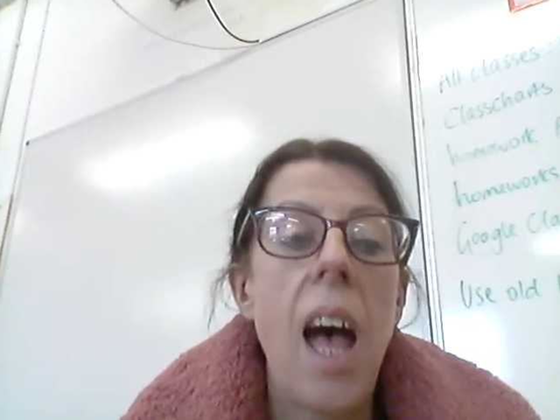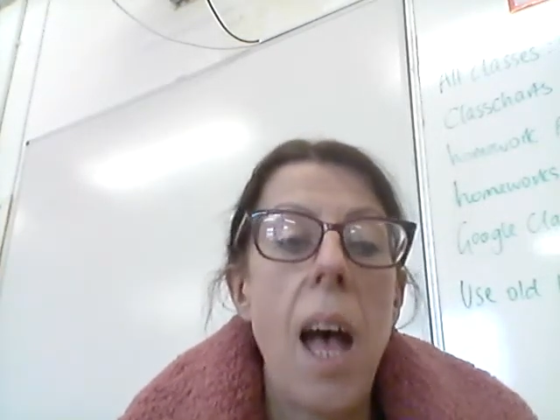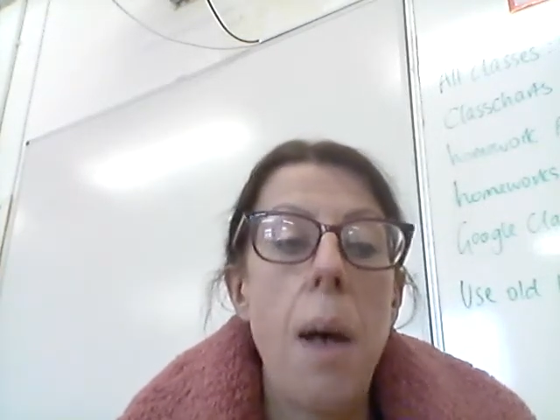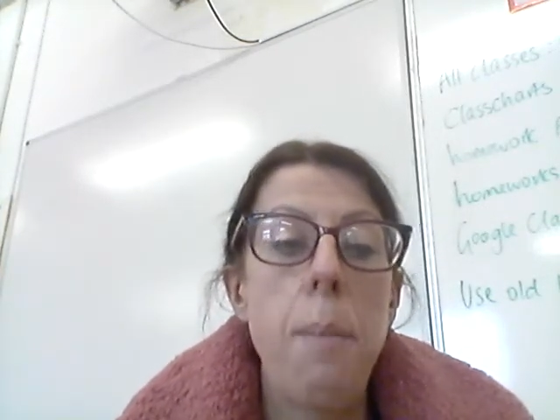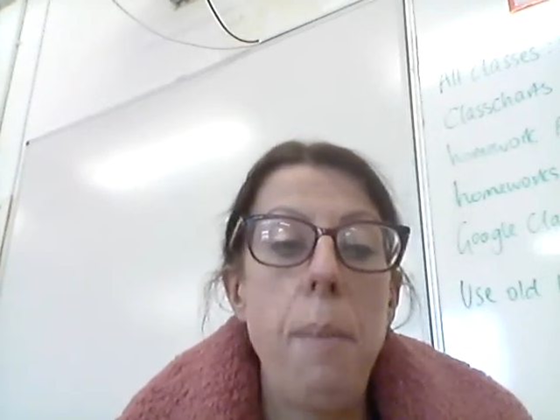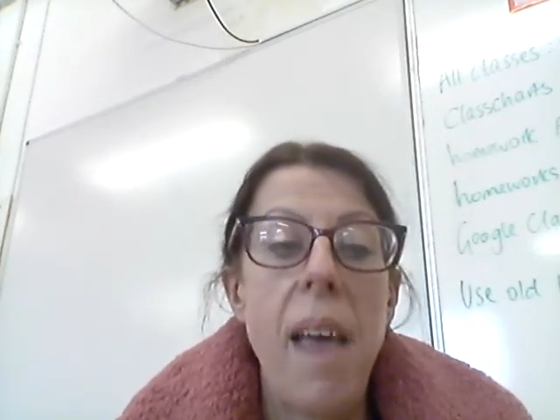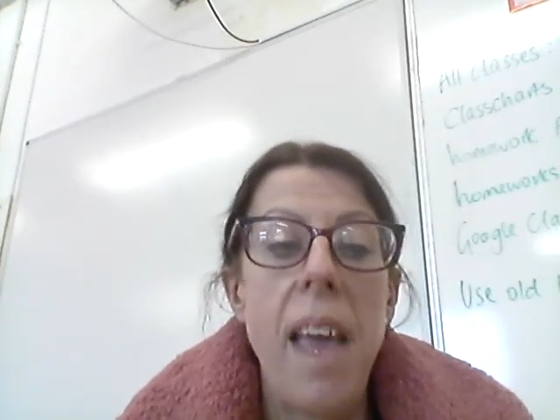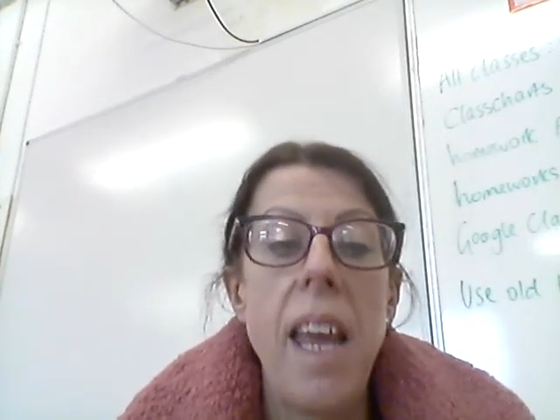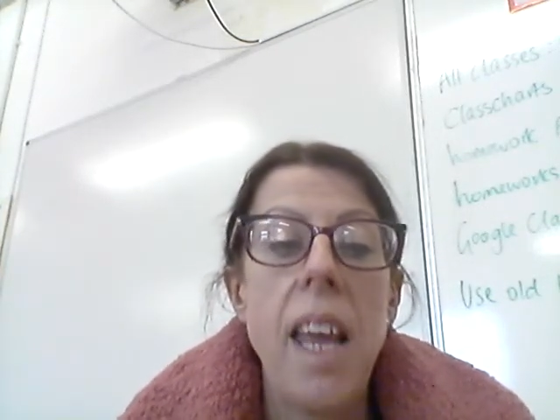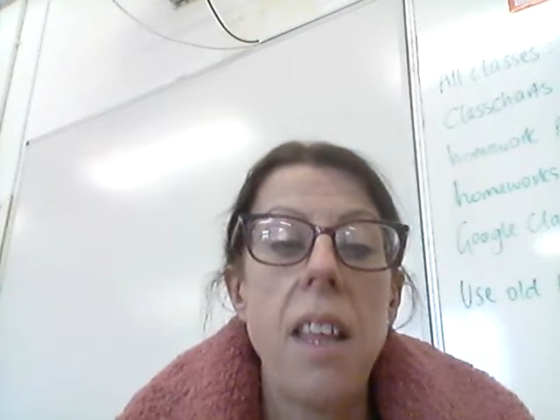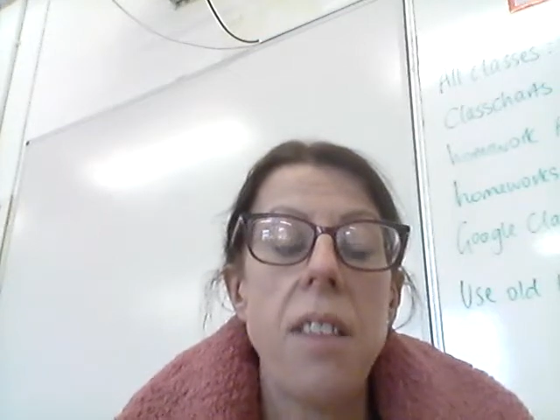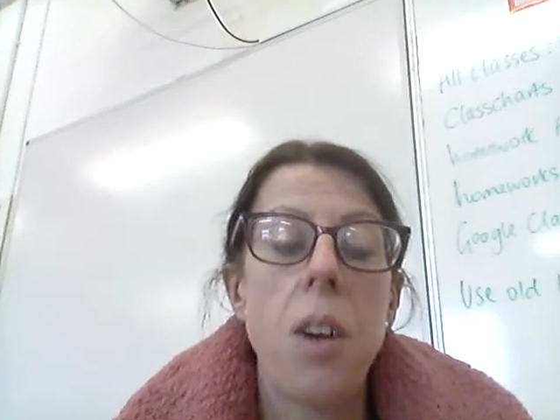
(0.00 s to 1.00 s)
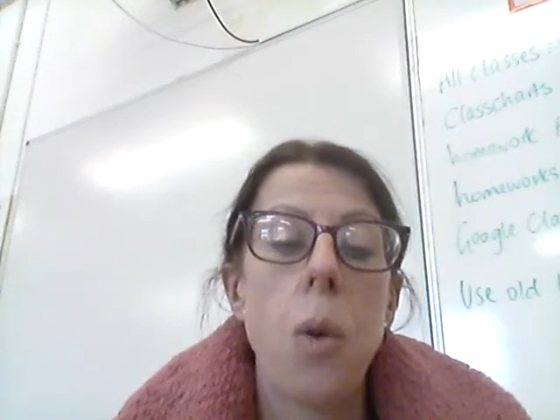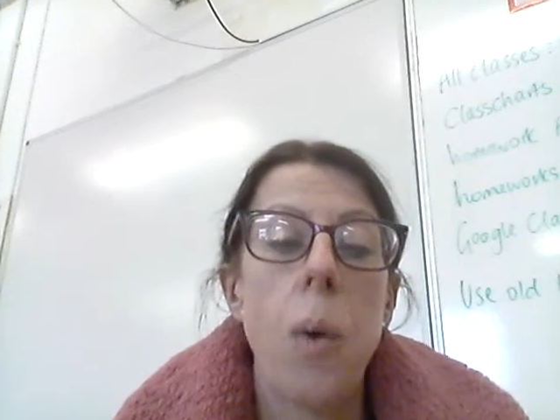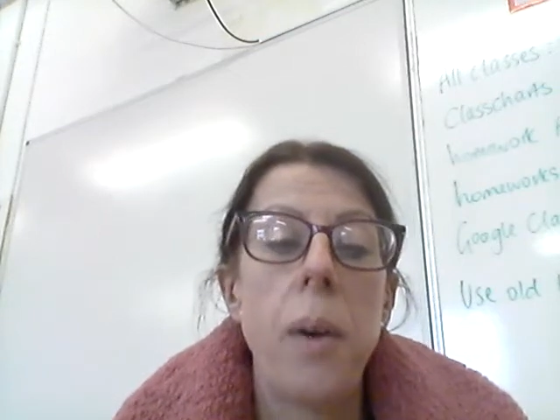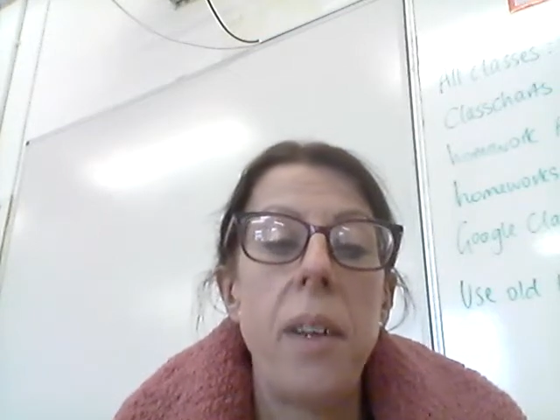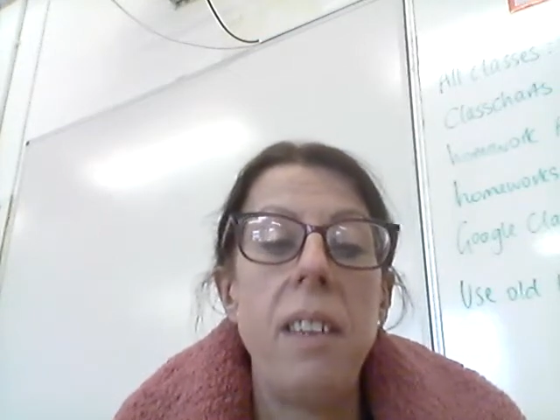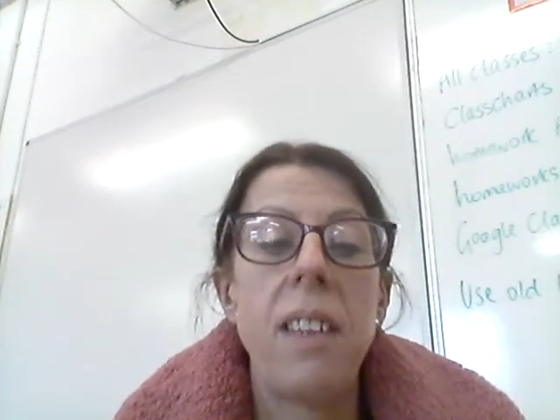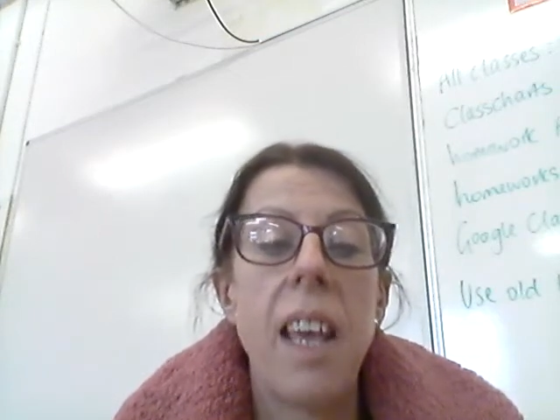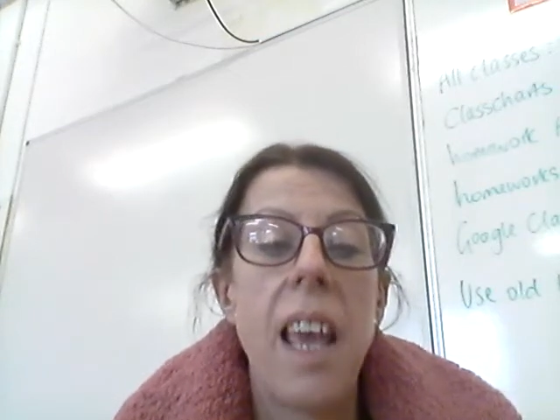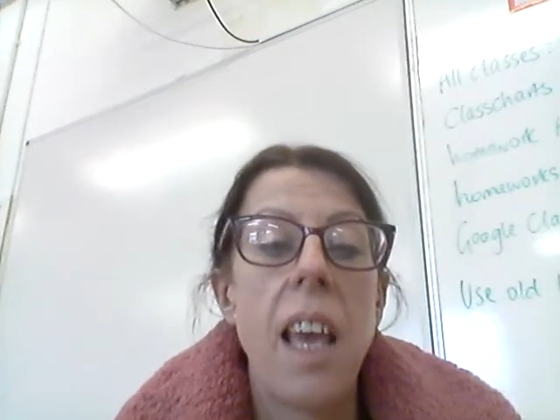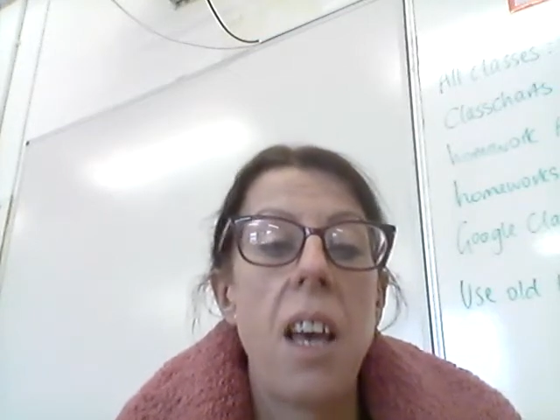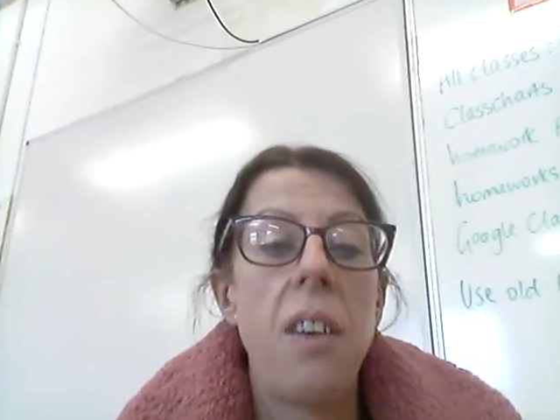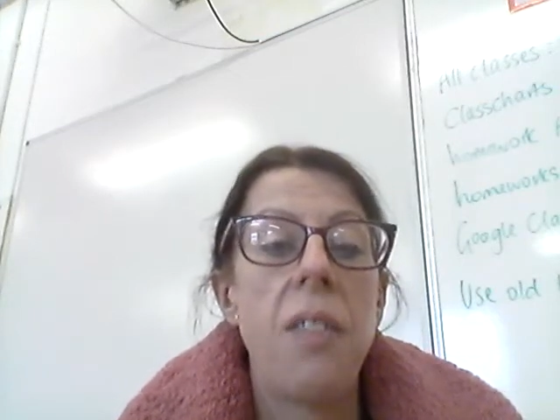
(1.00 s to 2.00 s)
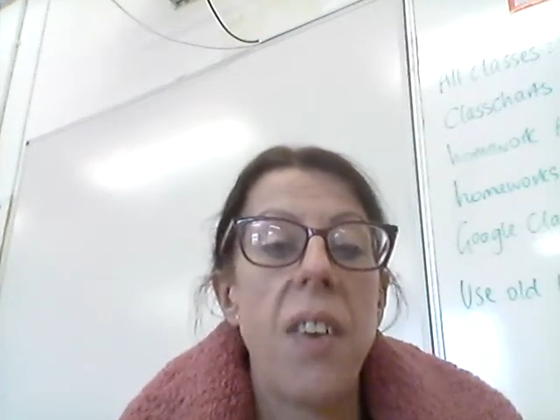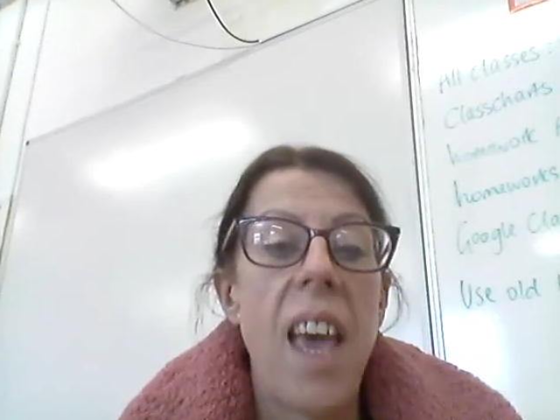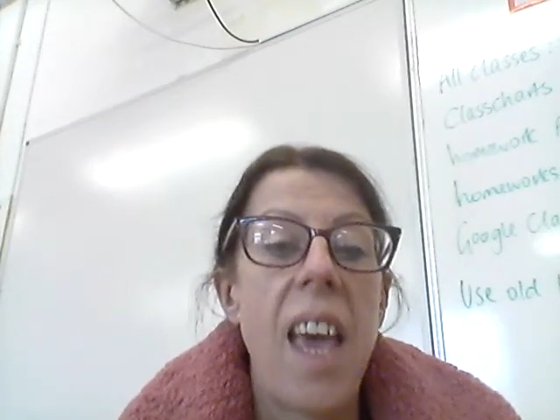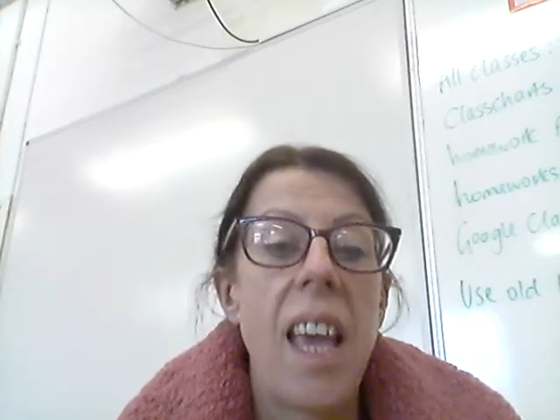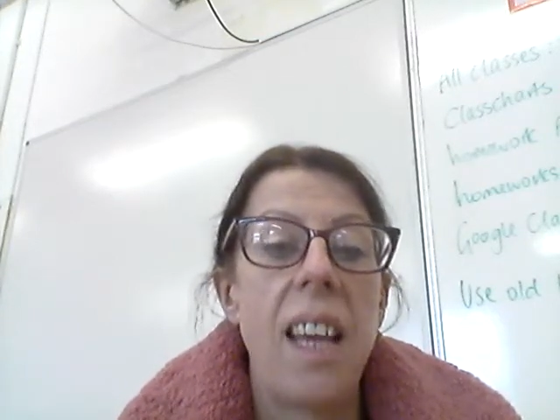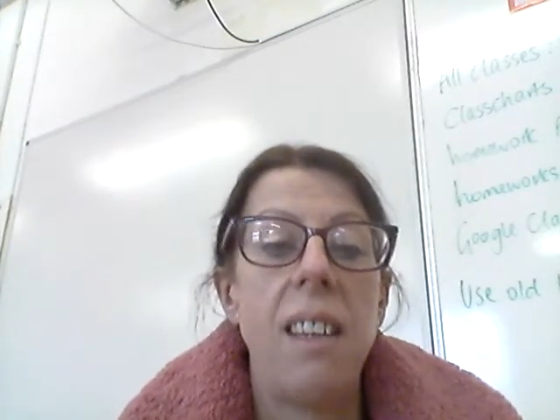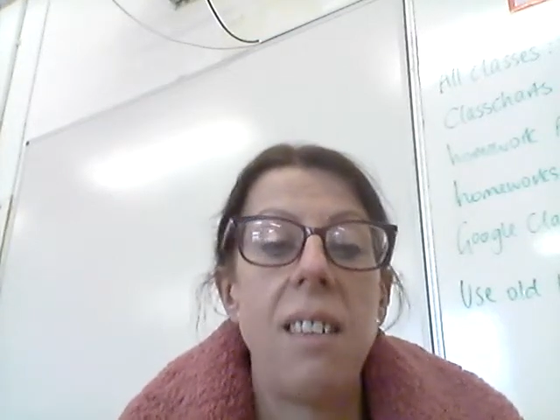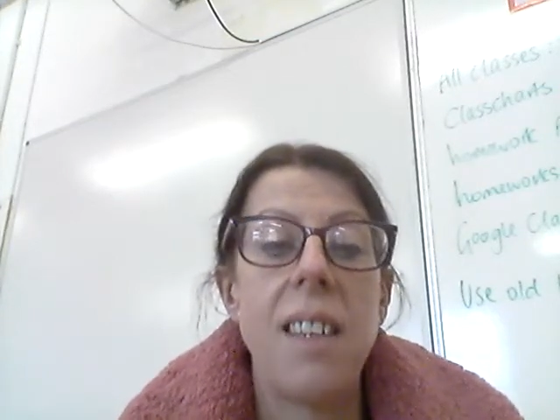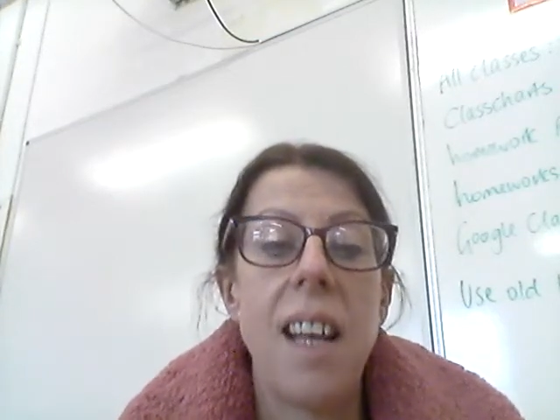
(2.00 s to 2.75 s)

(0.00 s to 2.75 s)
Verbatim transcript: Uh, B, the quote is King of Kings.